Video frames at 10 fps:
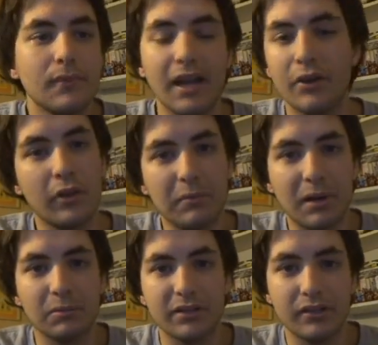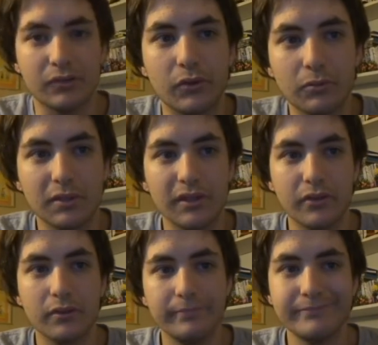I know that probably doesn't look really
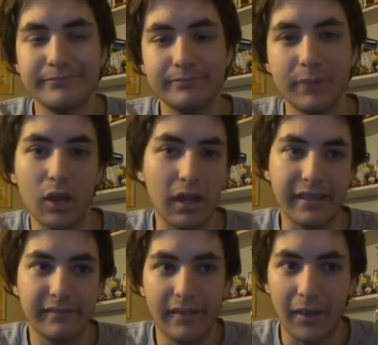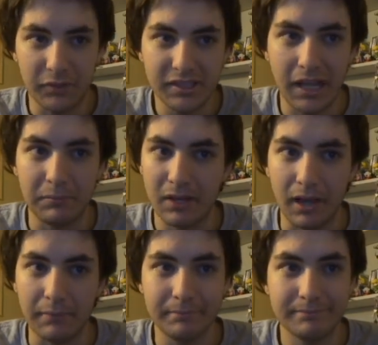good, but like at the same
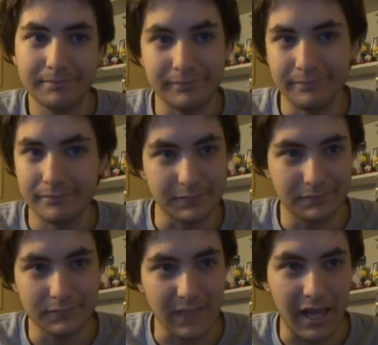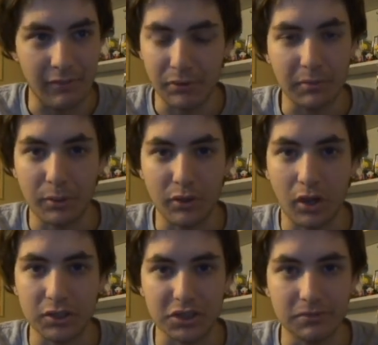time, every
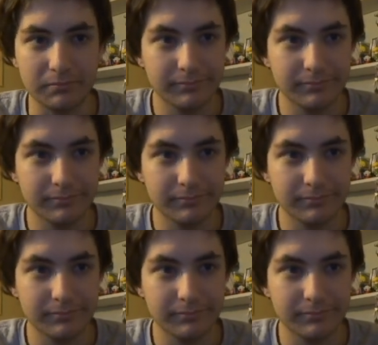precaution.